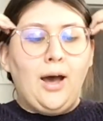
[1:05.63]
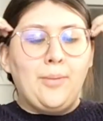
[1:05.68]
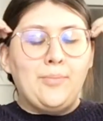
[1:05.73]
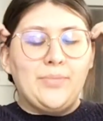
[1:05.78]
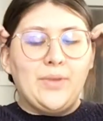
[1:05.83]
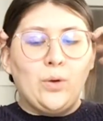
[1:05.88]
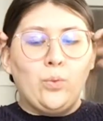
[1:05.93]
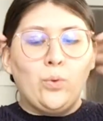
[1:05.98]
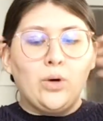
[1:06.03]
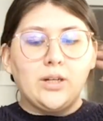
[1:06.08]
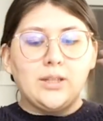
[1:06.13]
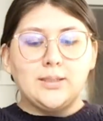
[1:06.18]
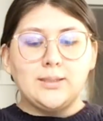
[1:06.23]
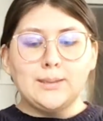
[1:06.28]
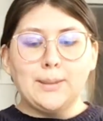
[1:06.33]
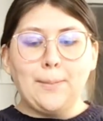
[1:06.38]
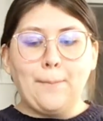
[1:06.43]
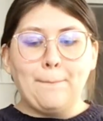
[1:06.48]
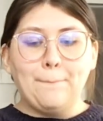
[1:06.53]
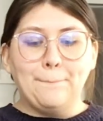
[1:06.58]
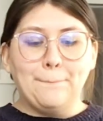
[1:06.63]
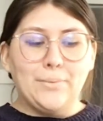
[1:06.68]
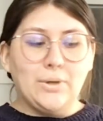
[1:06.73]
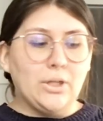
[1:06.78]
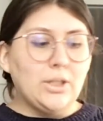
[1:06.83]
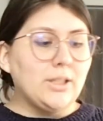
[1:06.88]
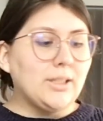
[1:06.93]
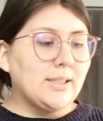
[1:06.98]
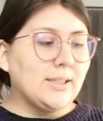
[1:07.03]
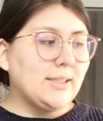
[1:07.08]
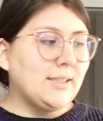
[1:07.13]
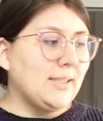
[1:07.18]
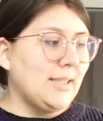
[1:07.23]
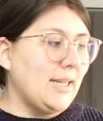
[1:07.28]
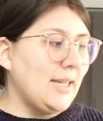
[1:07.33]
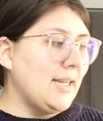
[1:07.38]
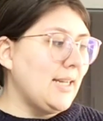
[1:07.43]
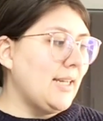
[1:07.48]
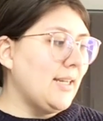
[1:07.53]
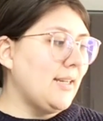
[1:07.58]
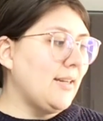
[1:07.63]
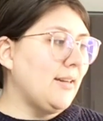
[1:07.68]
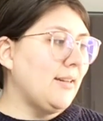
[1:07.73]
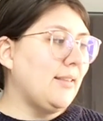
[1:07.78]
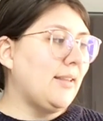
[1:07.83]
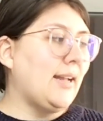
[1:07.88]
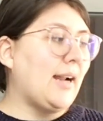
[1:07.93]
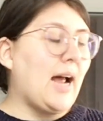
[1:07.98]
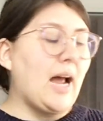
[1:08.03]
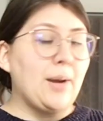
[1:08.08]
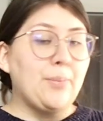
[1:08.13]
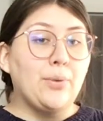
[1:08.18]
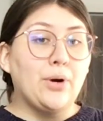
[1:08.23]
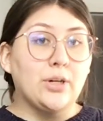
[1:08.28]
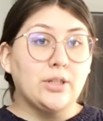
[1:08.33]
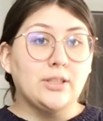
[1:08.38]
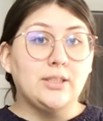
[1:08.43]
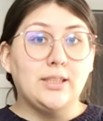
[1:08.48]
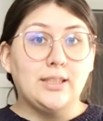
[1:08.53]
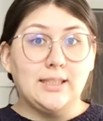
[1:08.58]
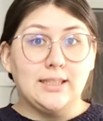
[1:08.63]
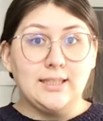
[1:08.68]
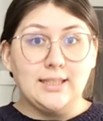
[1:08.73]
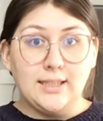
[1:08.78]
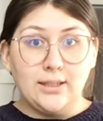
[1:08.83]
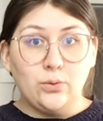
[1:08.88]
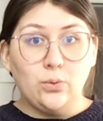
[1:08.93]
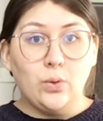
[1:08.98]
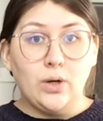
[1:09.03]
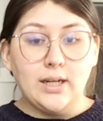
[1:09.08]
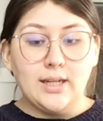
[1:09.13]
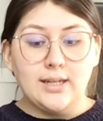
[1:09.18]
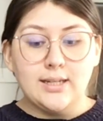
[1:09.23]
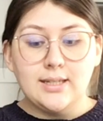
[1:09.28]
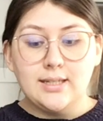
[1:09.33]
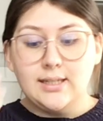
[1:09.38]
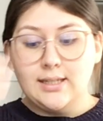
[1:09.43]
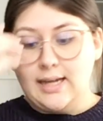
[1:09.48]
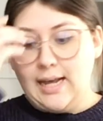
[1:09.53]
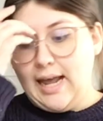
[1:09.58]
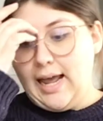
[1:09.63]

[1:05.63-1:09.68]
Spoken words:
There were some books in here that I personally did want,